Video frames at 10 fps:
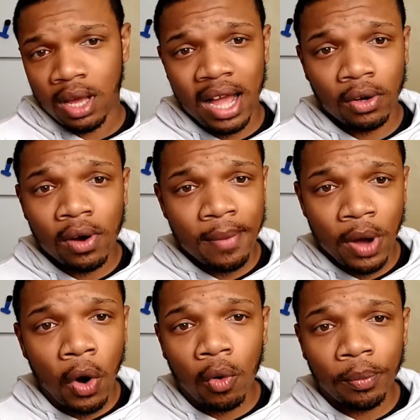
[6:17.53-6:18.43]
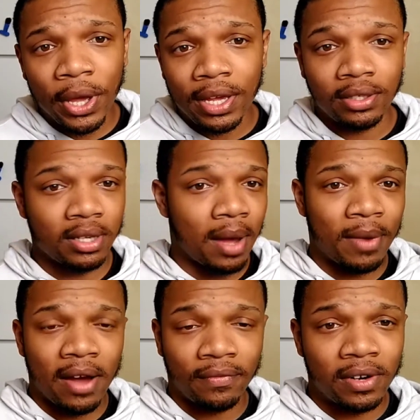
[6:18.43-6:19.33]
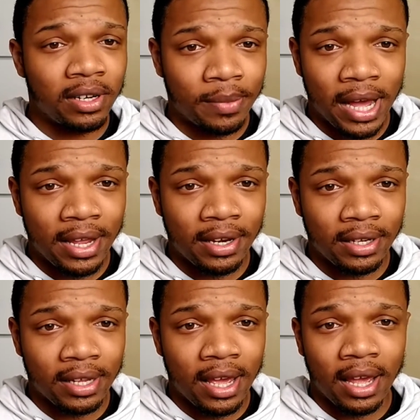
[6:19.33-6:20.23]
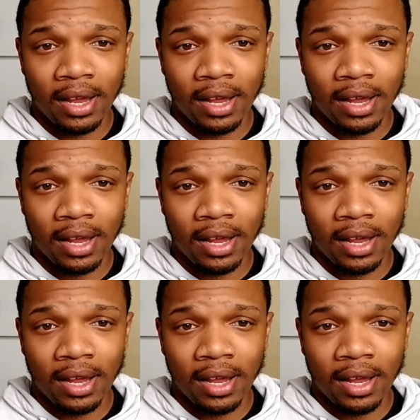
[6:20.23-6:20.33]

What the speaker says: I go at my own pace. I'm not funded by anything.